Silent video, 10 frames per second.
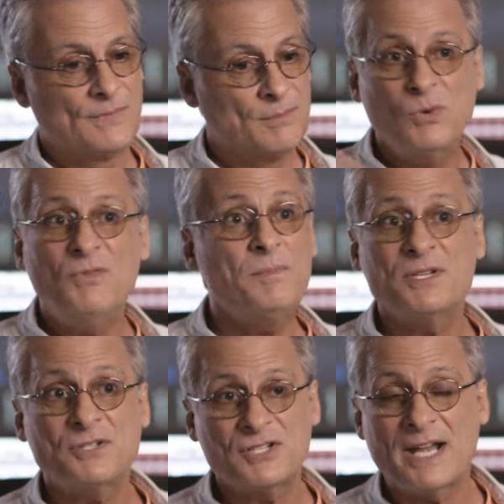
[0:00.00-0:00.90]
the movie
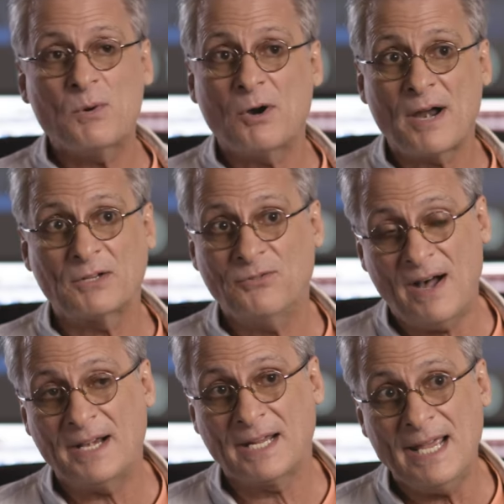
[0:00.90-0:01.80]
business anywhere I could
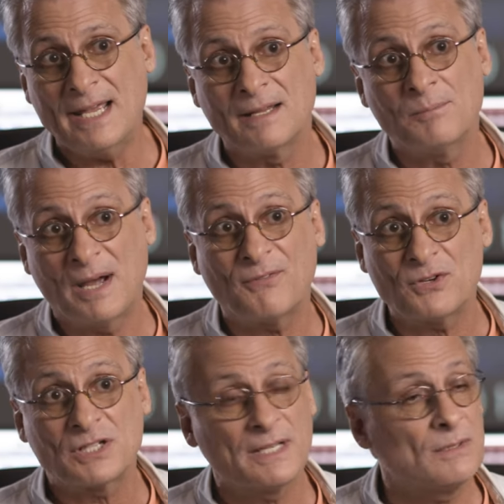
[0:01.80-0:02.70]
find a gig, and my
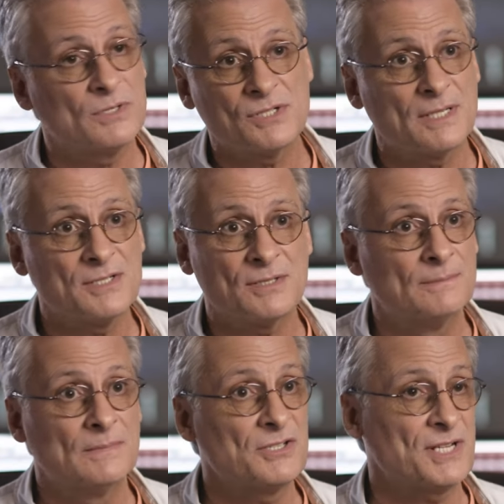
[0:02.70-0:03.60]
first gig was as
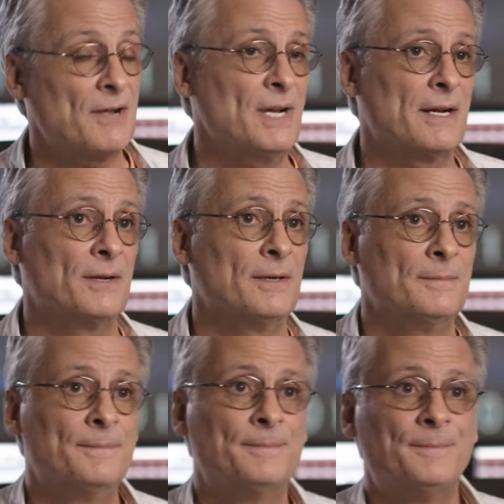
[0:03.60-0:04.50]
a sound editor.
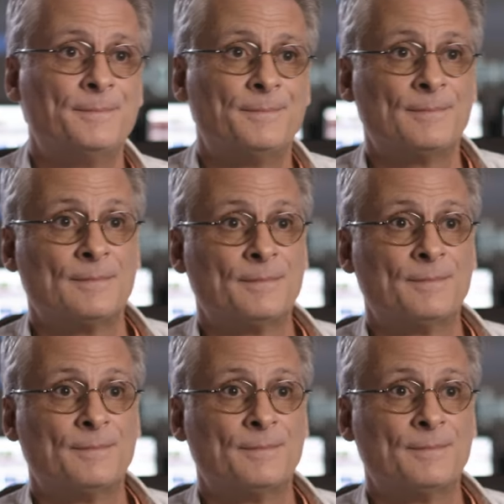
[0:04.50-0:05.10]
The